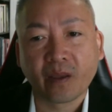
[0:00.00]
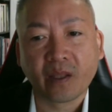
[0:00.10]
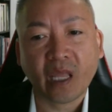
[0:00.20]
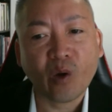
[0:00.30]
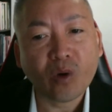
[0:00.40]

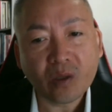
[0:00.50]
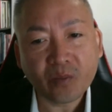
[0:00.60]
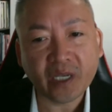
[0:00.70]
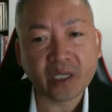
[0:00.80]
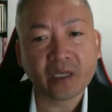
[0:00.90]
There will
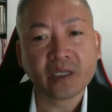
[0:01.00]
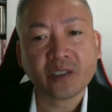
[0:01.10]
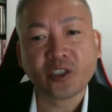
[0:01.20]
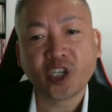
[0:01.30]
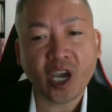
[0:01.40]
be
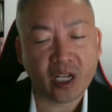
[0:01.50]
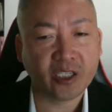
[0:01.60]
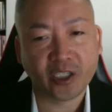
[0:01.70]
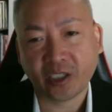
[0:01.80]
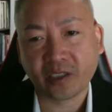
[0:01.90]

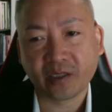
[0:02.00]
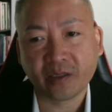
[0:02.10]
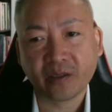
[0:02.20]
challenges